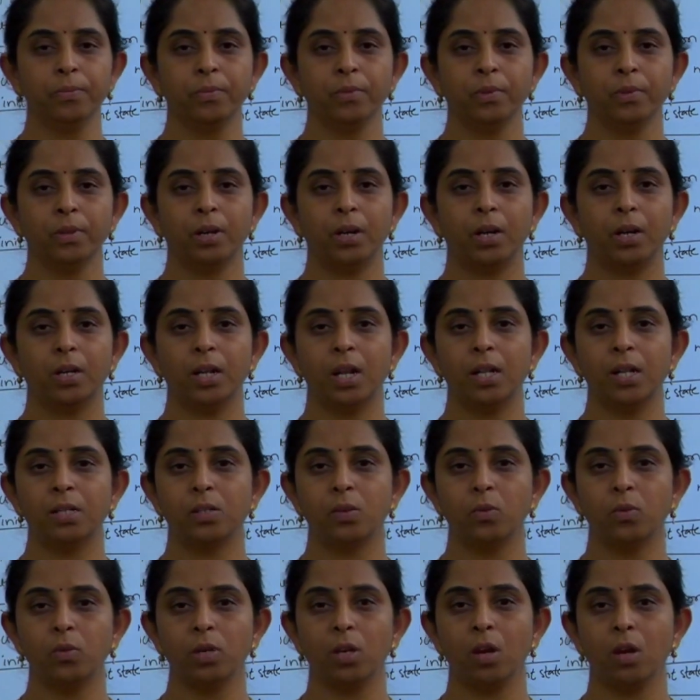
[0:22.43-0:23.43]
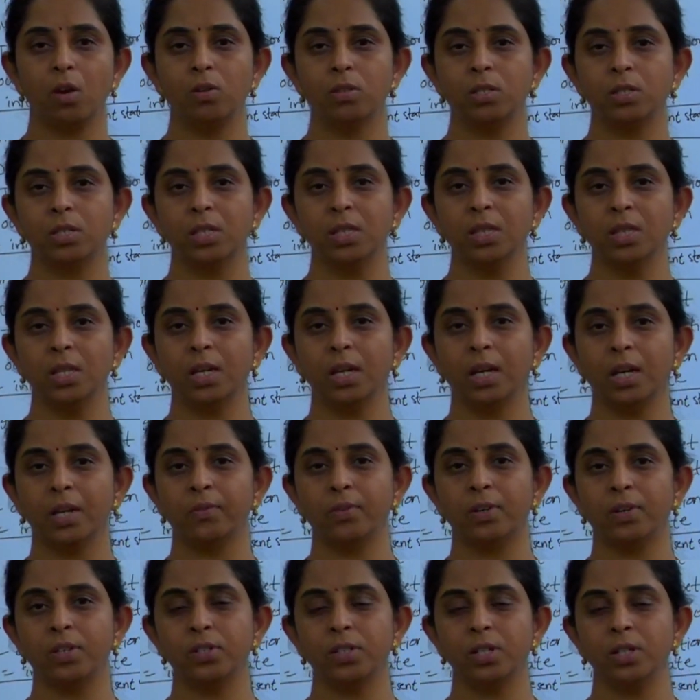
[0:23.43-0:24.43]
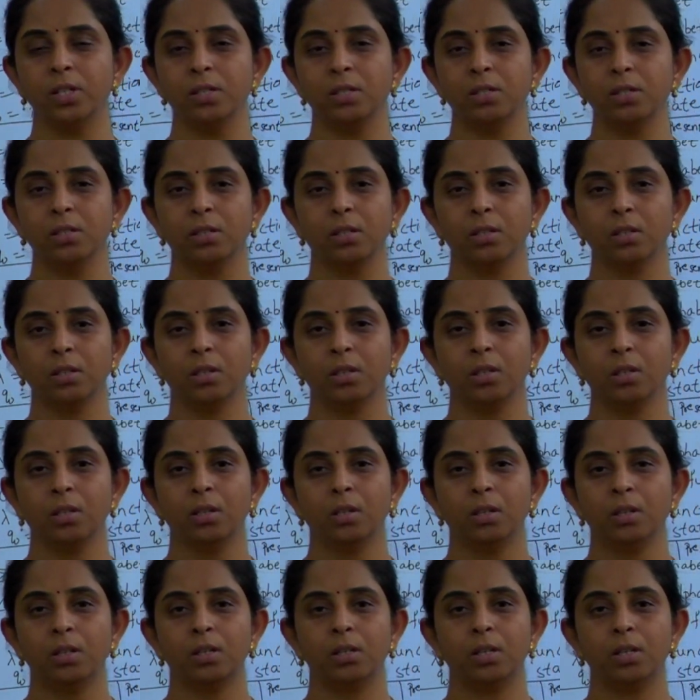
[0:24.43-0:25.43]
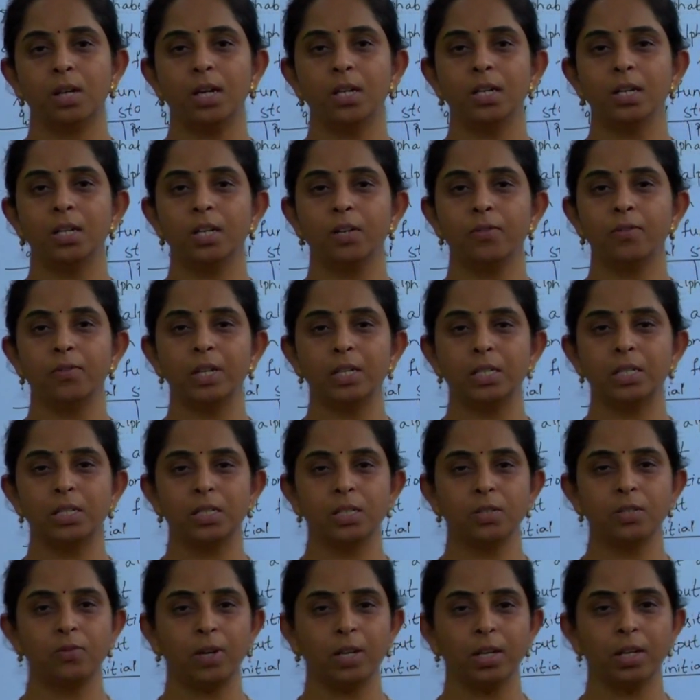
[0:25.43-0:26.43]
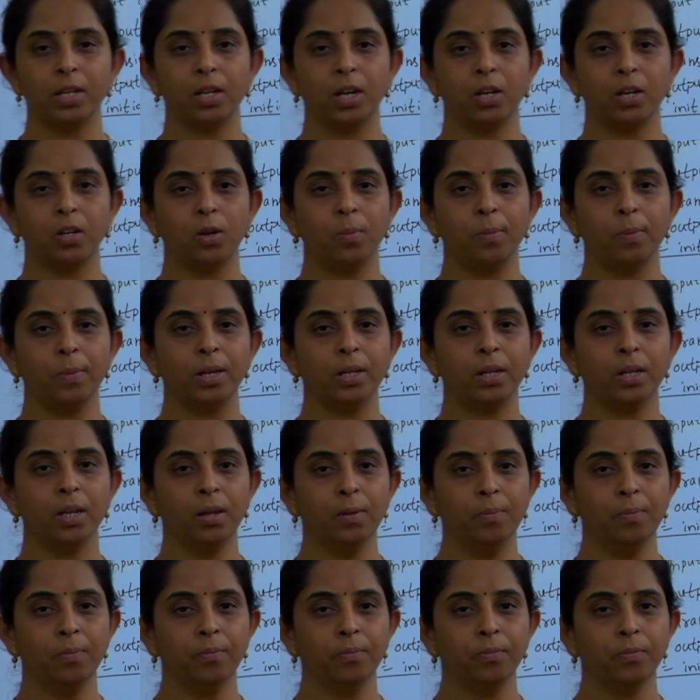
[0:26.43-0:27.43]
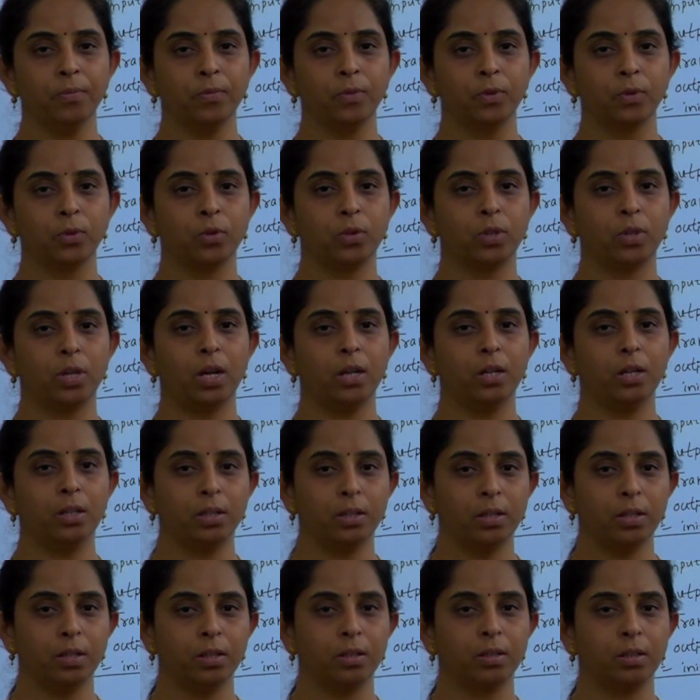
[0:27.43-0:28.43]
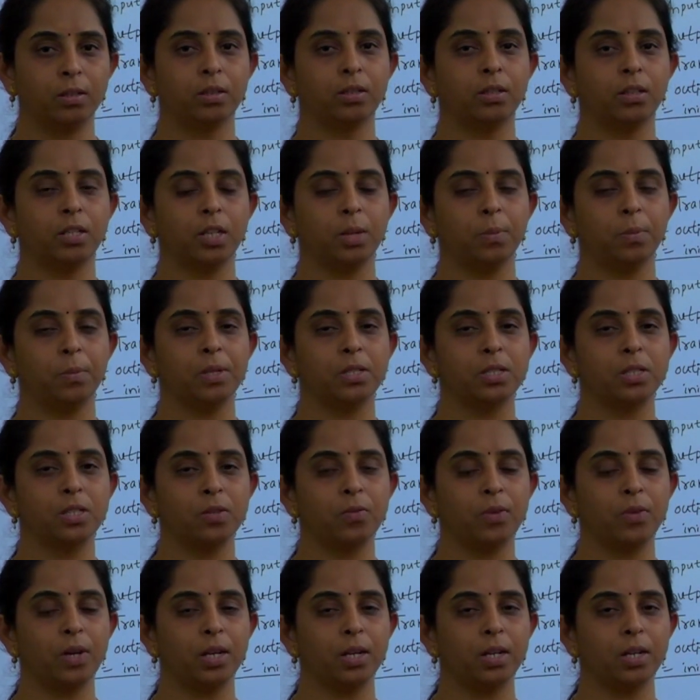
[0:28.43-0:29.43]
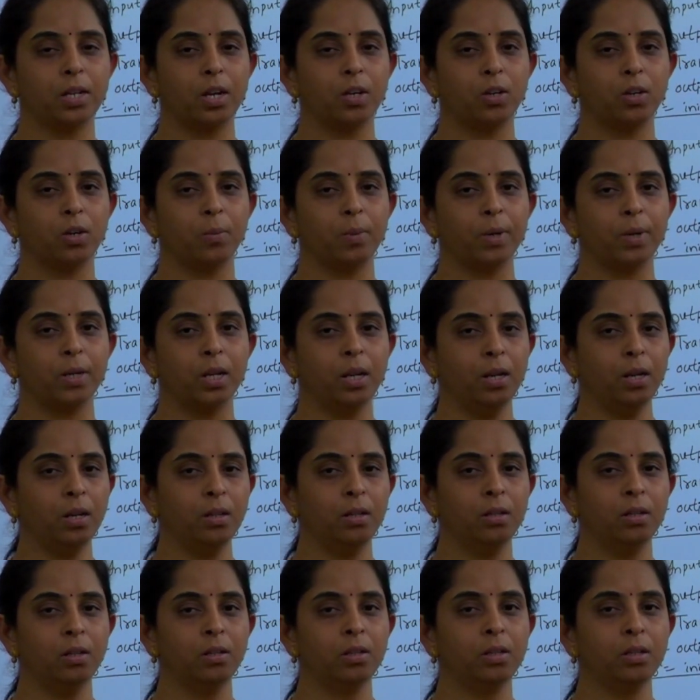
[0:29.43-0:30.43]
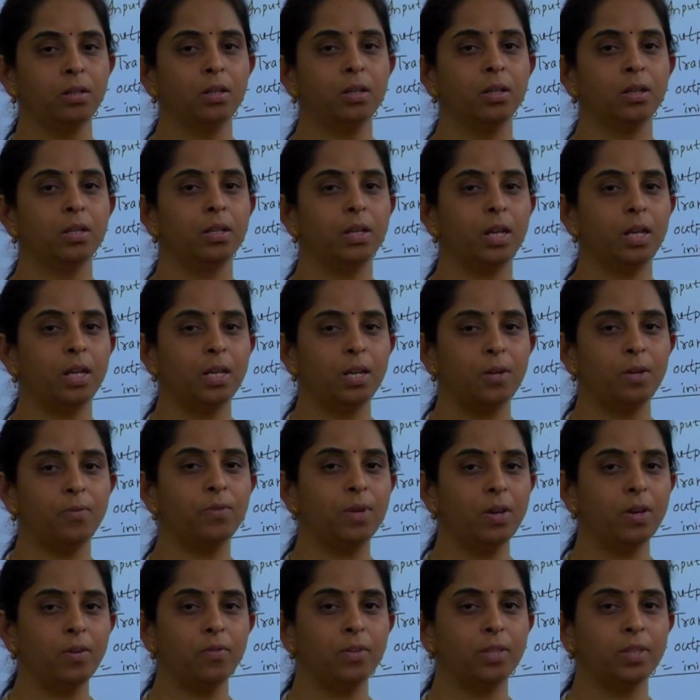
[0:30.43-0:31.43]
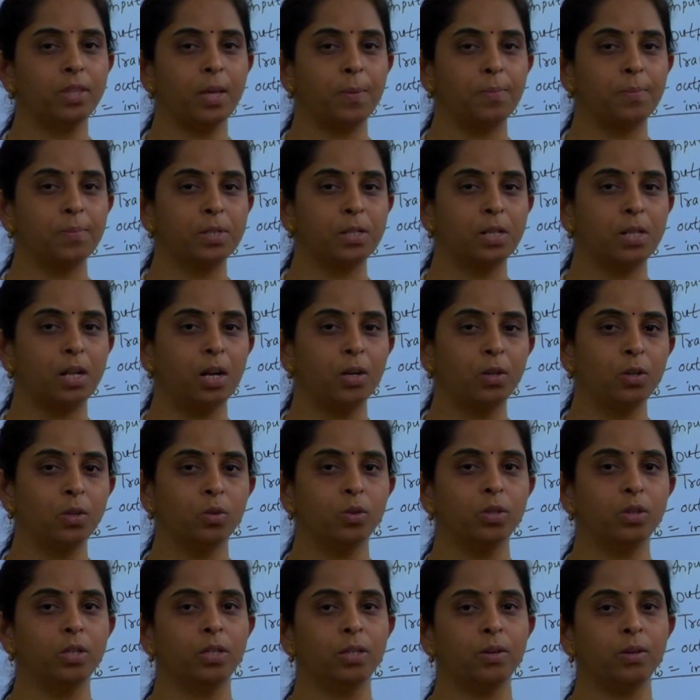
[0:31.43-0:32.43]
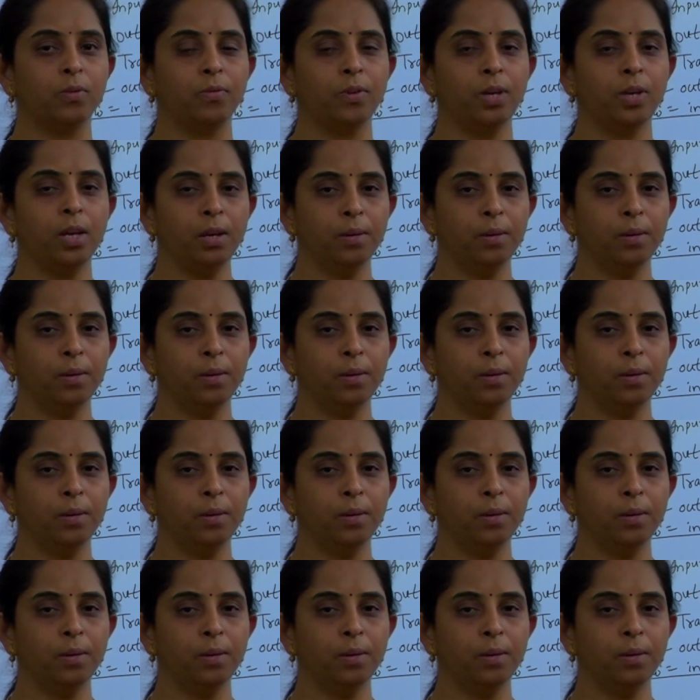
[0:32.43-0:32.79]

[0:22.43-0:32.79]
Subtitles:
And also we have seen the conversions, non-deterministic finite automata to the deterministic finite automata, NFA with epsilon to DFA